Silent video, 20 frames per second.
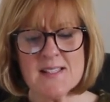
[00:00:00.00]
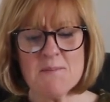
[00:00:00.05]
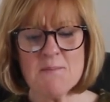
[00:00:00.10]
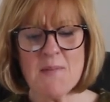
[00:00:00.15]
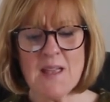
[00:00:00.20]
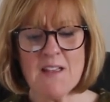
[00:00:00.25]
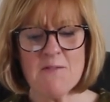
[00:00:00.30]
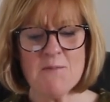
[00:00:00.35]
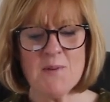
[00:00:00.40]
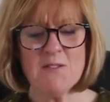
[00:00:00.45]
that
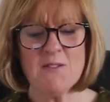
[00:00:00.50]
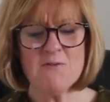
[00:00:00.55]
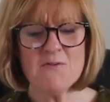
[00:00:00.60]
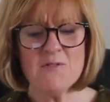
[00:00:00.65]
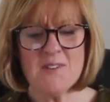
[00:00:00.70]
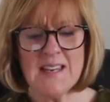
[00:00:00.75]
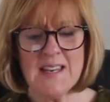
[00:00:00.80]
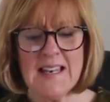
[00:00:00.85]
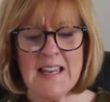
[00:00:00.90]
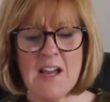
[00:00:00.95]
may have been
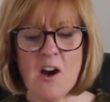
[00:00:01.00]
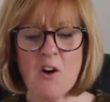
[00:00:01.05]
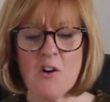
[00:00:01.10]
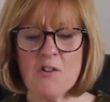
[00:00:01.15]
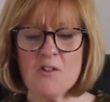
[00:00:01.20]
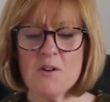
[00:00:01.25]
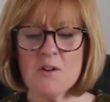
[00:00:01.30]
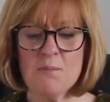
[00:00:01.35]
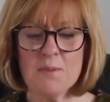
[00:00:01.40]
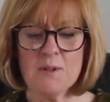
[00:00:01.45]
really
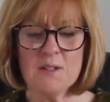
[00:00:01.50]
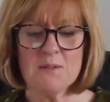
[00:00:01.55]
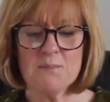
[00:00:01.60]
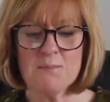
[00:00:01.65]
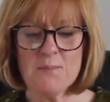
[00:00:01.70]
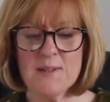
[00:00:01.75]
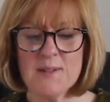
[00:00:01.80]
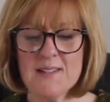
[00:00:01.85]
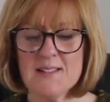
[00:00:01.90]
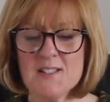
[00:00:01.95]
horrible,
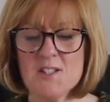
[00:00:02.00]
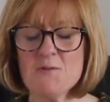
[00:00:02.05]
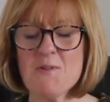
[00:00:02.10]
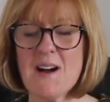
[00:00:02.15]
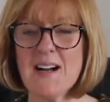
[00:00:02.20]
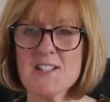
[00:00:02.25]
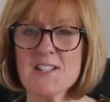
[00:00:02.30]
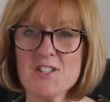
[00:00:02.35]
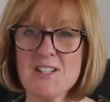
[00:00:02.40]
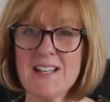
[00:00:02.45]
but that you
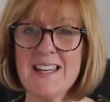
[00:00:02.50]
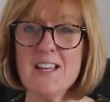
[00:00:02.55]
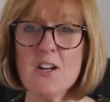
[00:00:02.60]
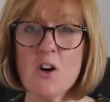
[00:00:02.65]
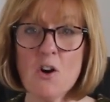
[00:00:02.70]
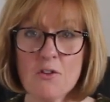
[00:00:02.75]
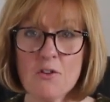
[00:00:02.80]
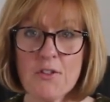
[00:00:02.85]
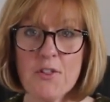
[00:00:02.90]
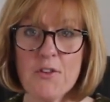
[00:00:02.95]
actually
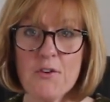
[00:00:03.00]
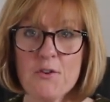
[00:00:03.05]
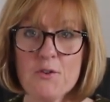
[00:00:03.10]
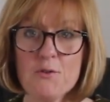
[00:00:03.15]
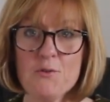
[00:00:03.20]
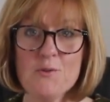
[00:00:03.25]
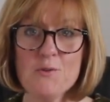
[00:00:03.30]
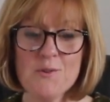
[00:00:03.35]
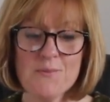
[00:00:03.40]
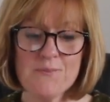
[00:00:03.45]
got
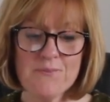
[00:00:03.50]
through.